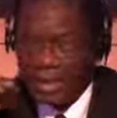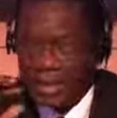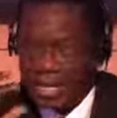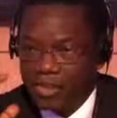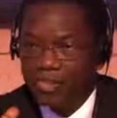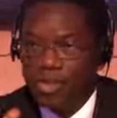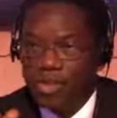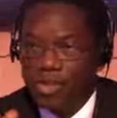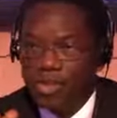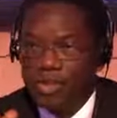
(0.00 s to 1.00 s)

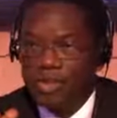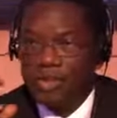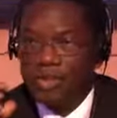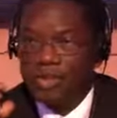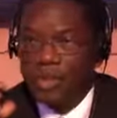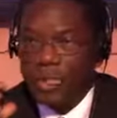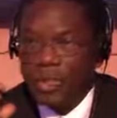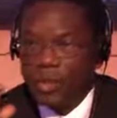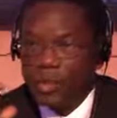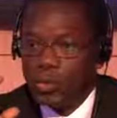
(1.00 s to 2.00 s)
Therefore,
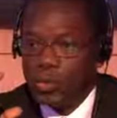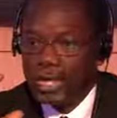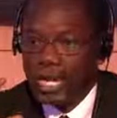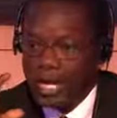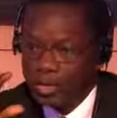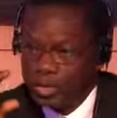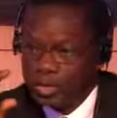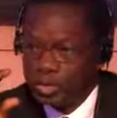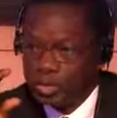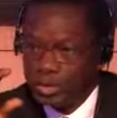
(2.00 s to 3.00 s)
we have
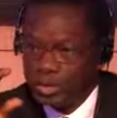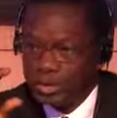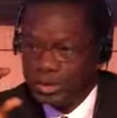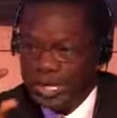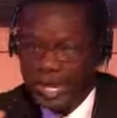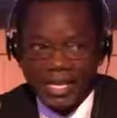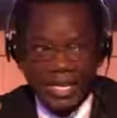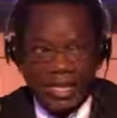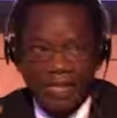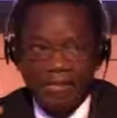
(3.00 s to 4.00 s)
to
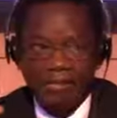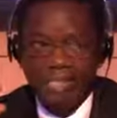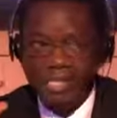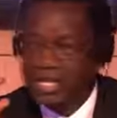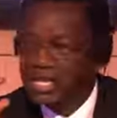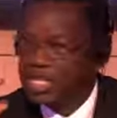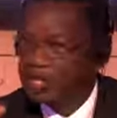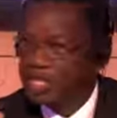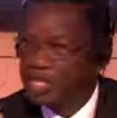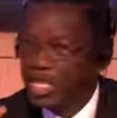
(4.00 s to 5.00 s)
take the
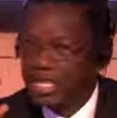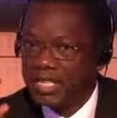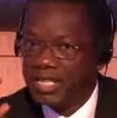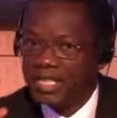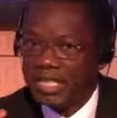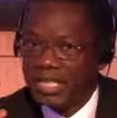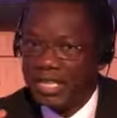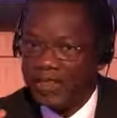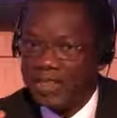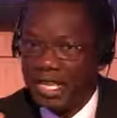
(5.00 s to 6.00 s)
individual
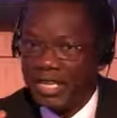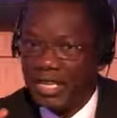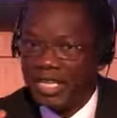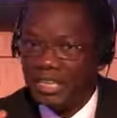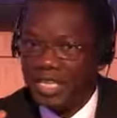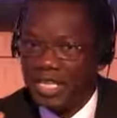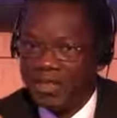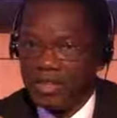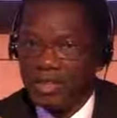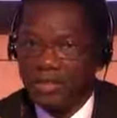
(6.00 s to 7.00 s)
initiatives at country
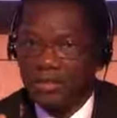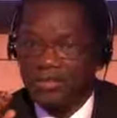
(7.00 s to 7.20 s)
level,